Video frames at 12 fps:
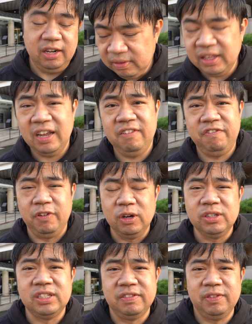They had
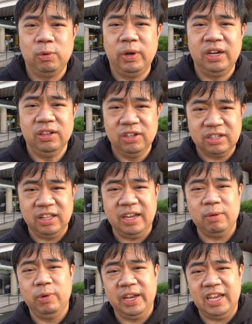photos of it, what it looked
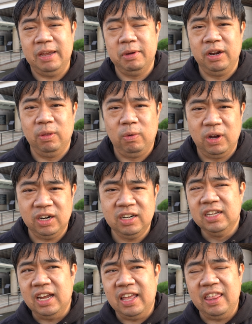like when it came out of the water,
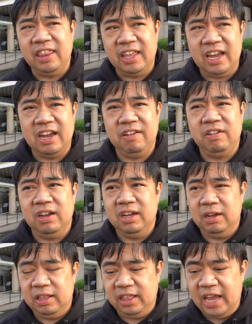and then they had
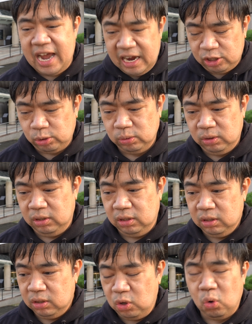the actual
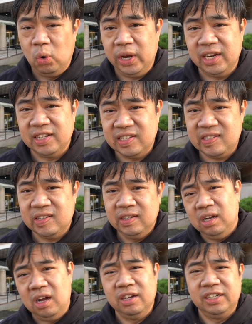coins
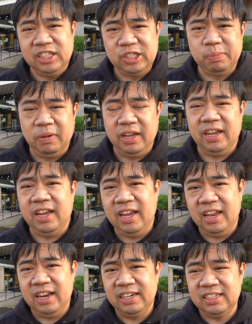on display,
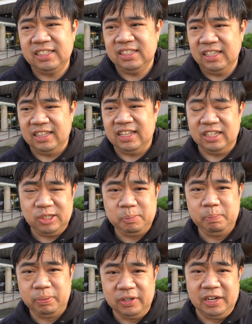and that's
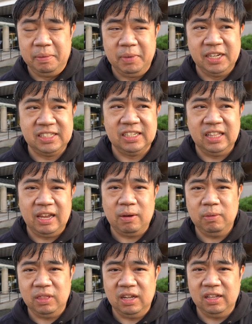pretty amazing, like
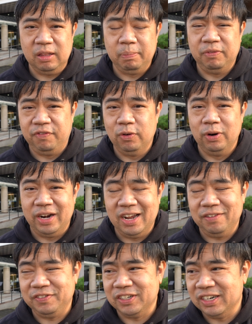the before and
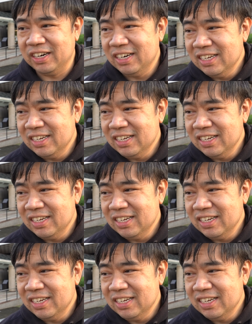after.